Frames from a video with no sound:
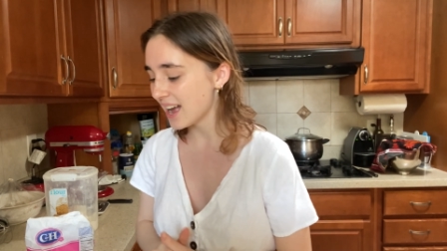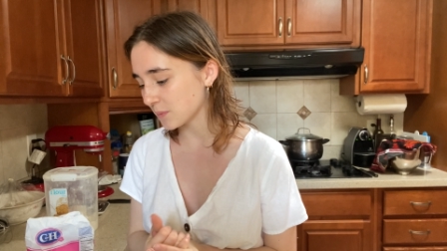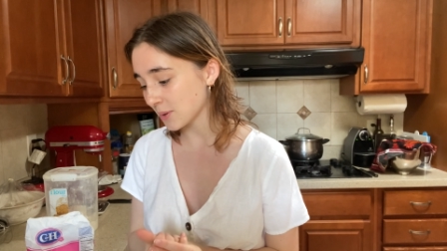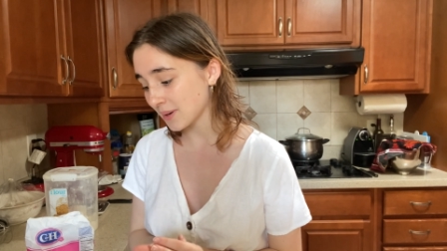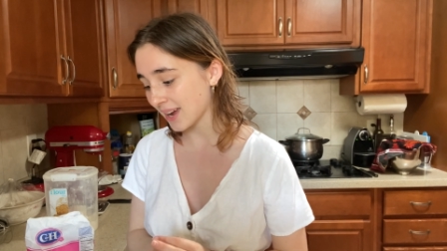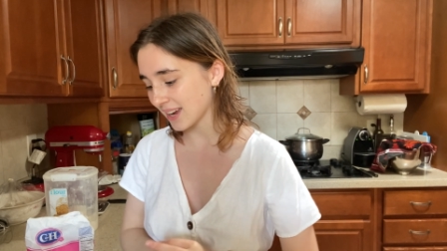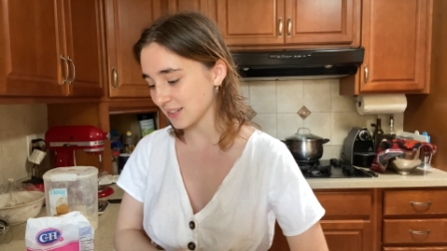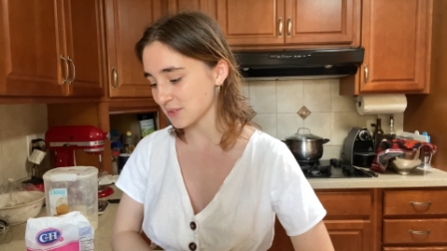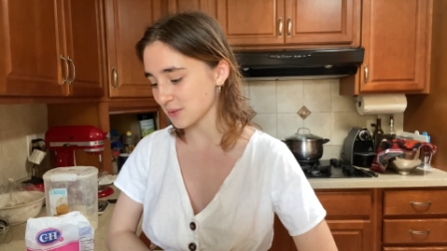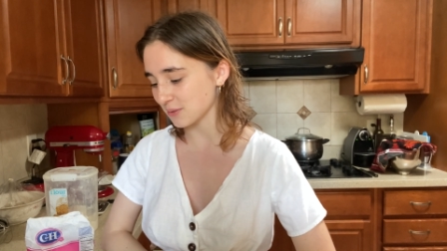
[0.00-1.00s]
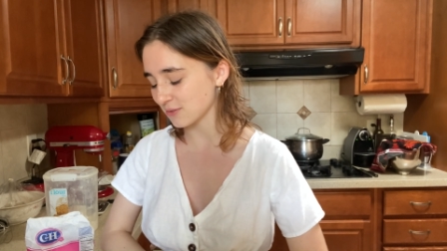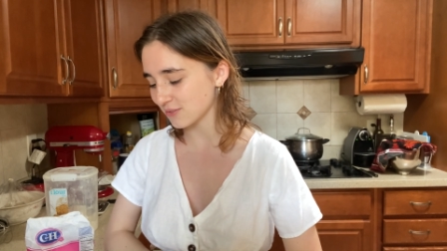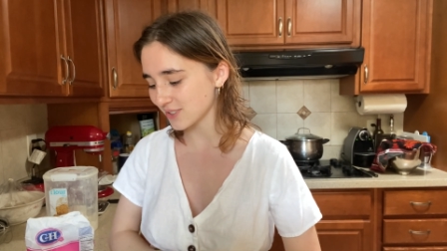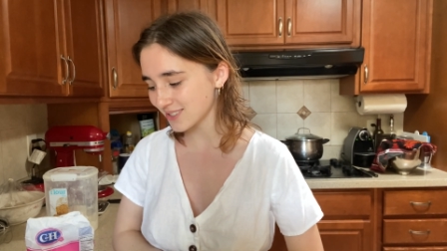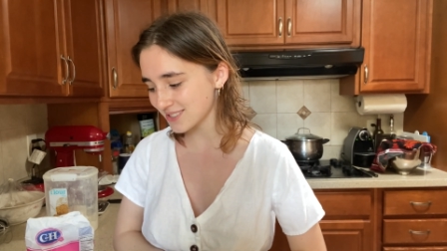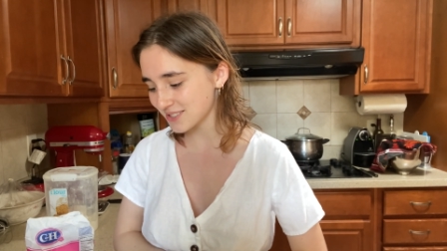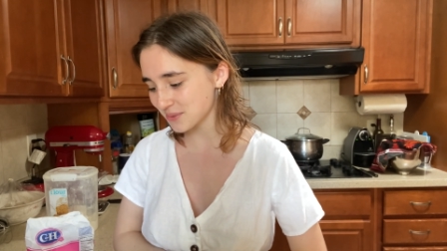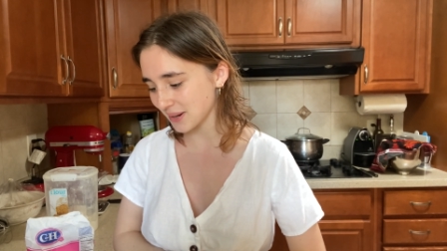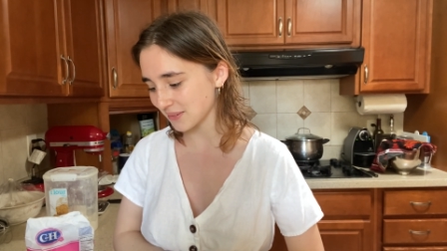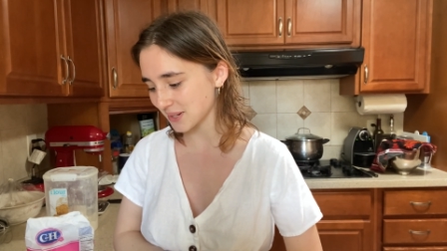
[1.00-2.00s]
Okay, so first
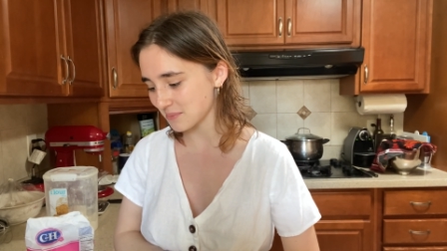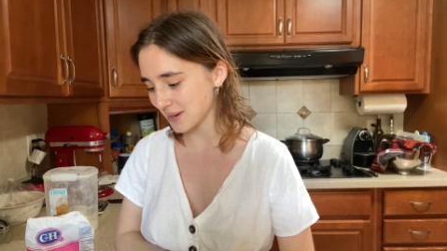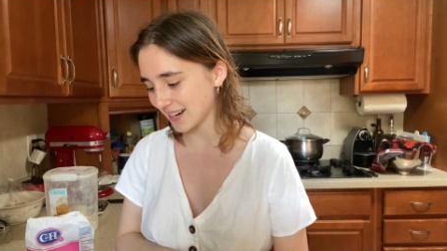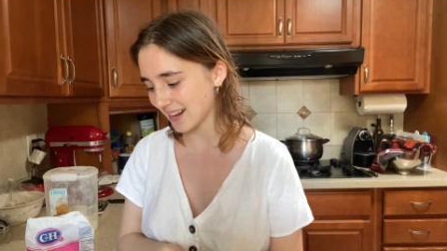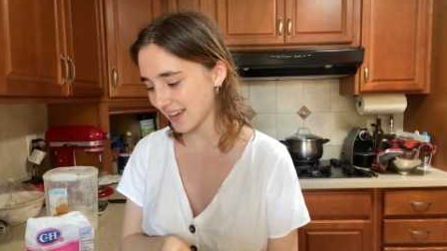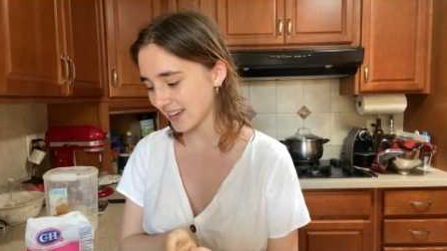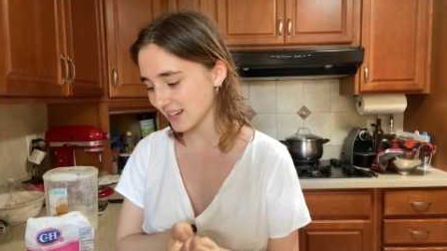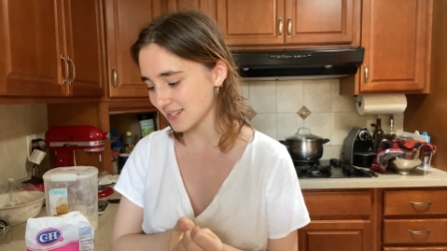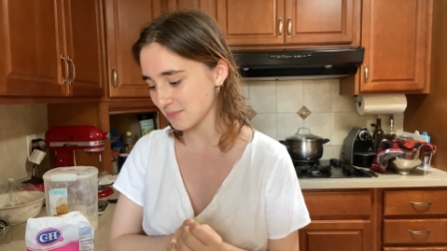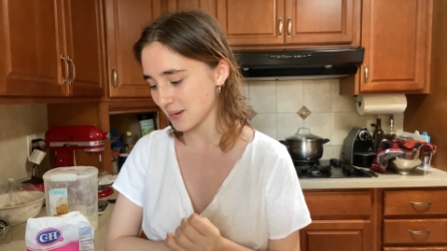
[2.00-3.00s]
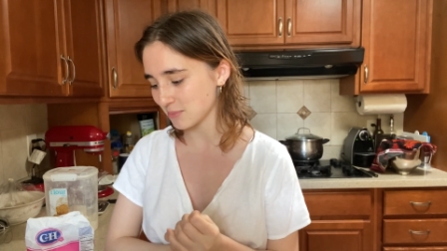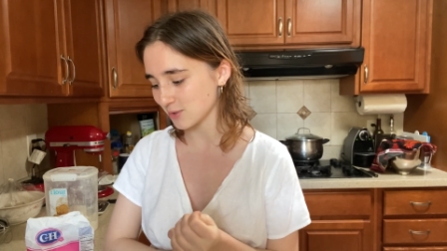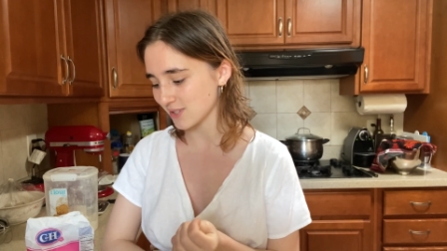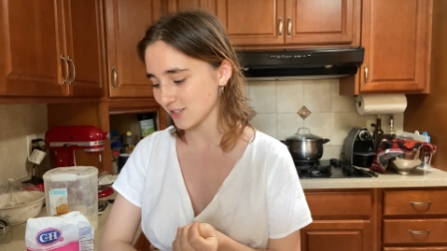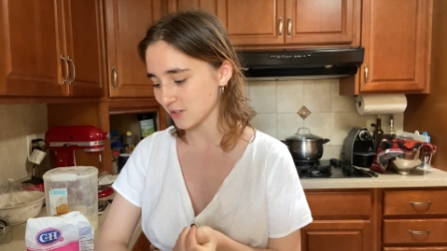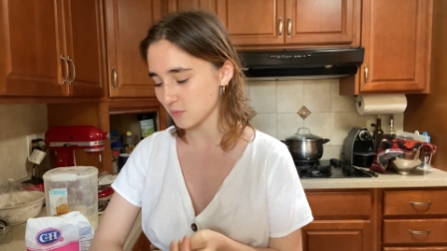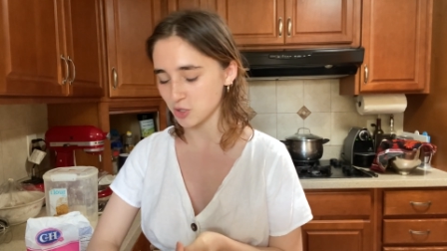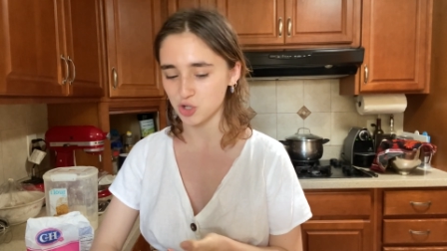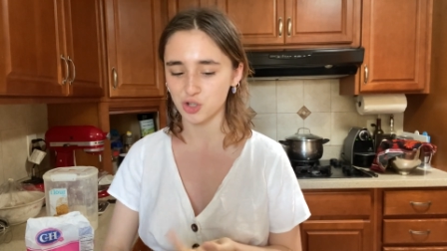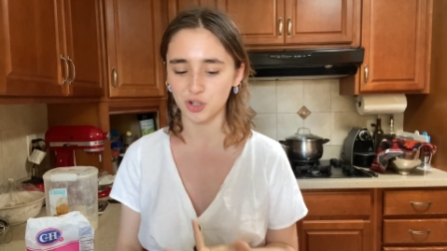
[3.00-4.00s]
we have to combine eggs, maple syrup, and
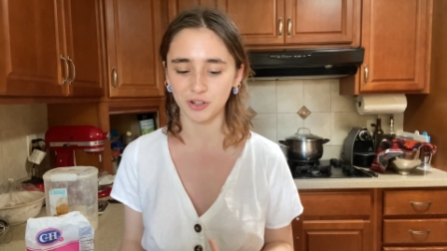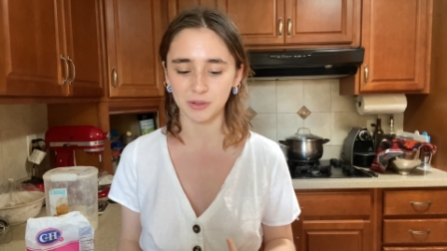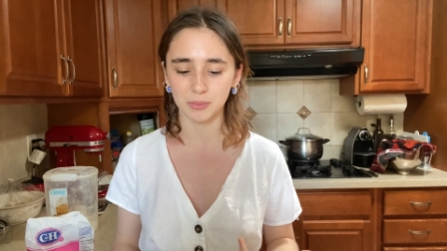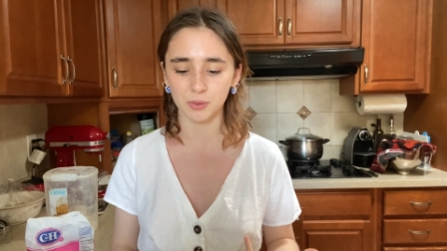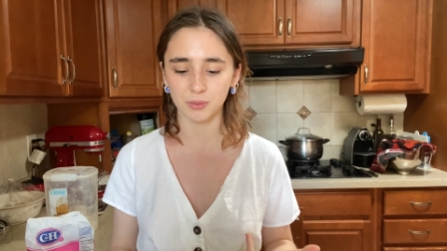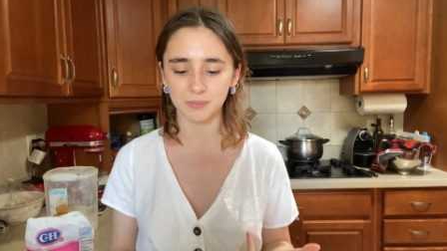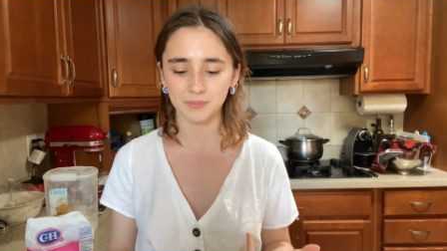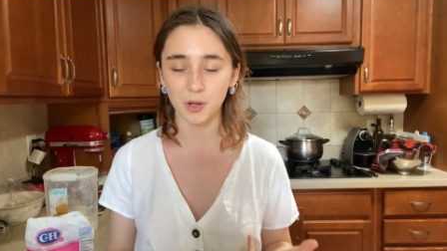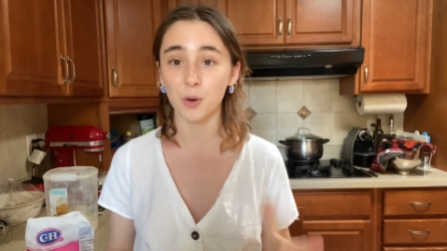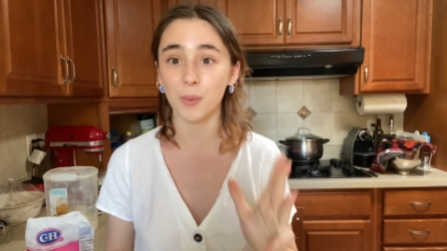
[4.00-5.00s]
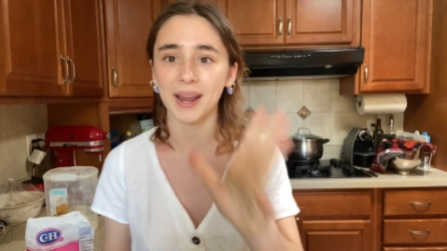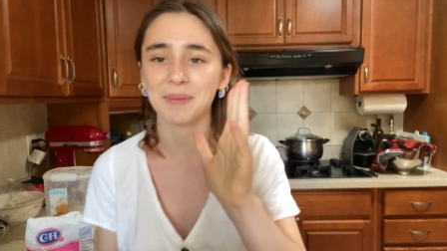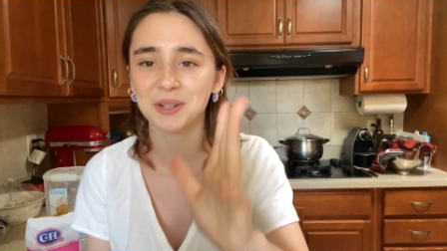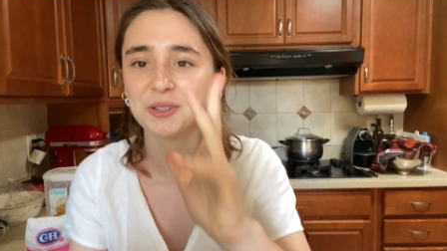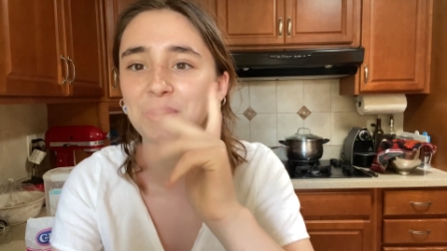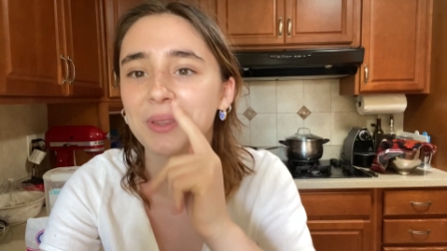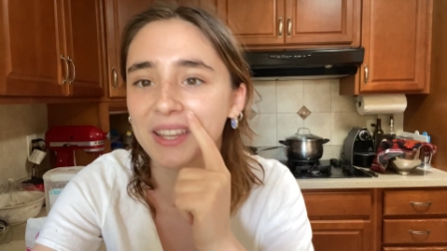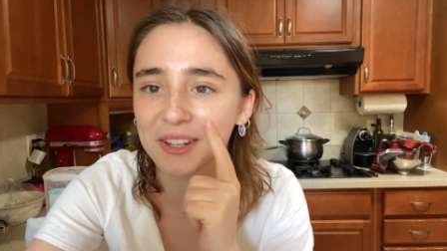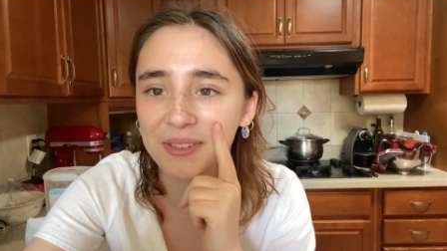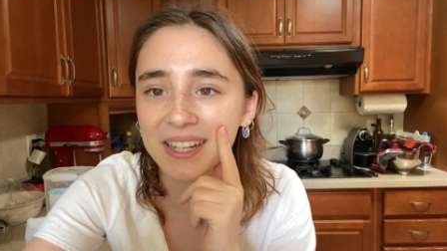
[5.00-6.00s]
sugar in a bowl. Oh wait, I'm gonna show you the
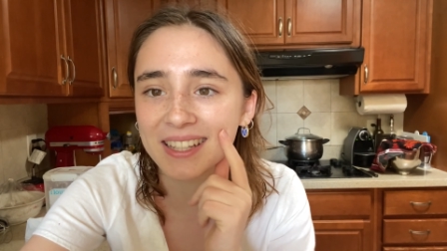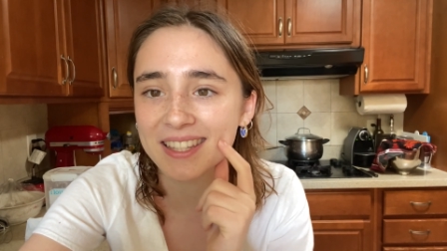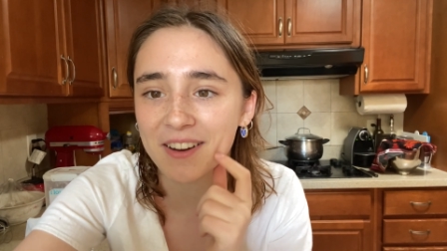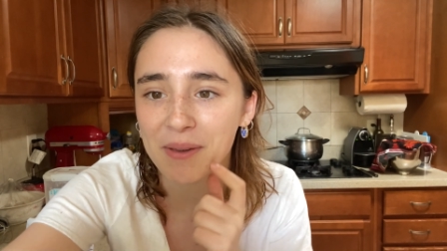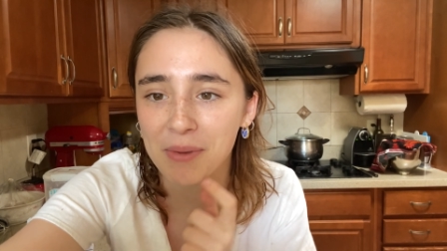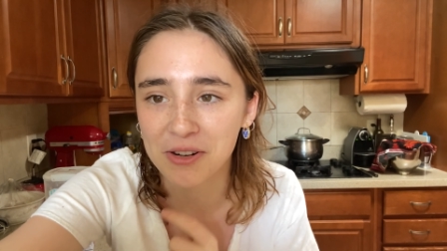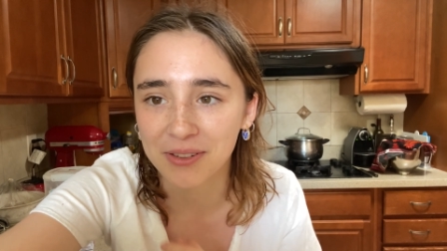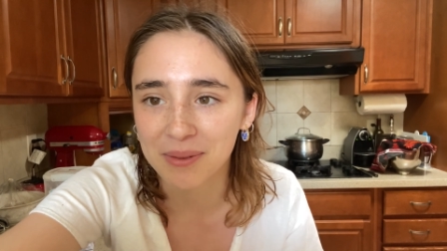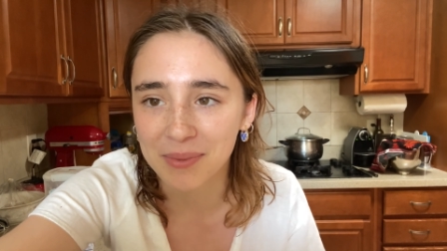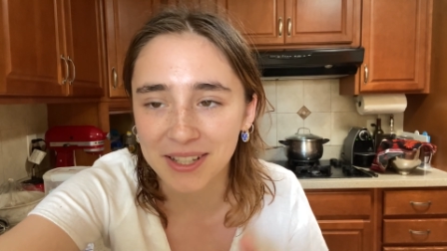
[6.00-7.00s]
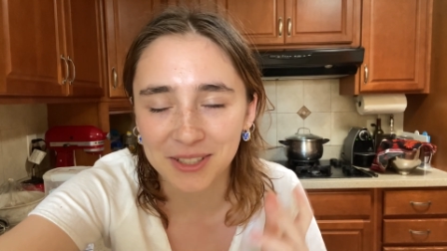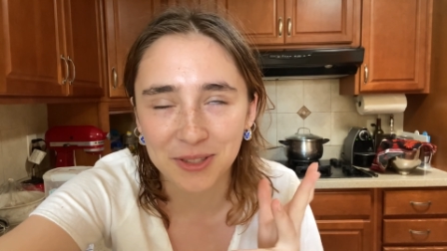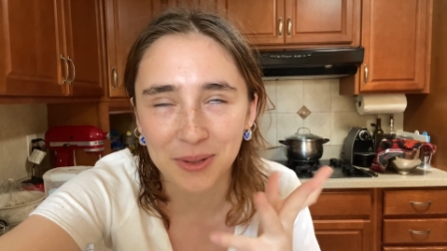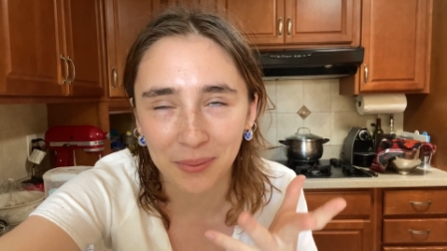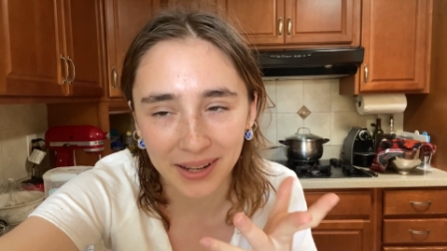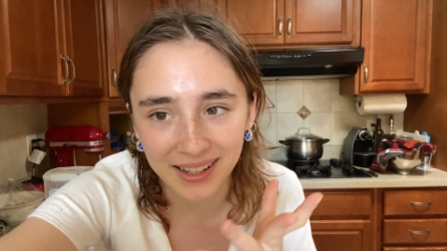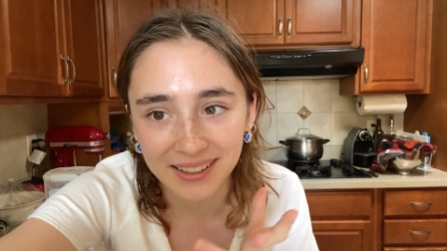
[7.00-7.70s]
ingredients, how I measured them, because it's so neat.